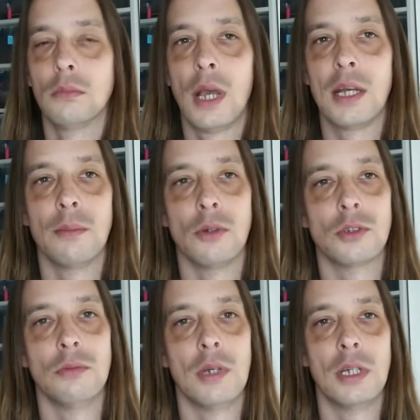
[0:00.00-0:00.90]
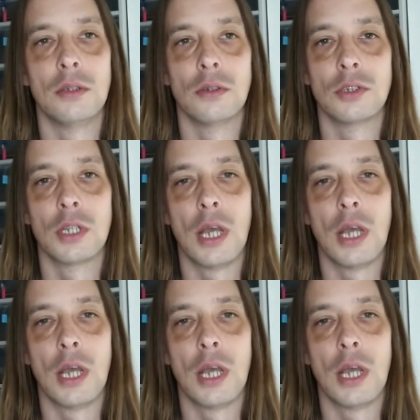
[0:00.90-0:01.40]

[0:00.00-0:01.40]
animals. He really does.